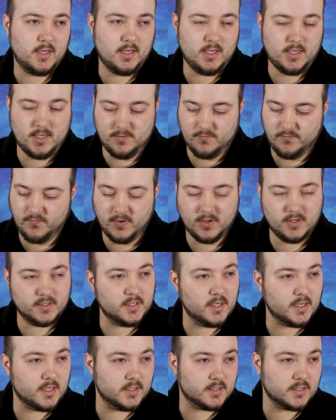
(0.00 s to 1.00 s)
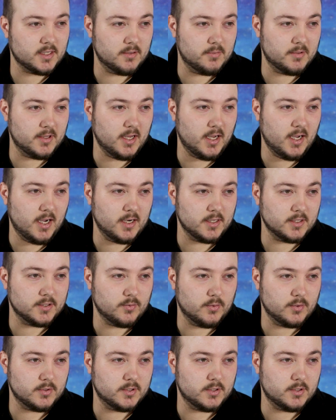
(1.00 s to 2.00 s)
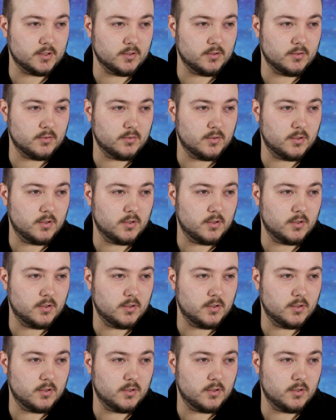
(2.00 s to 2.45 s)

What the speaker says: it feels like it's going to be the hardest one to do.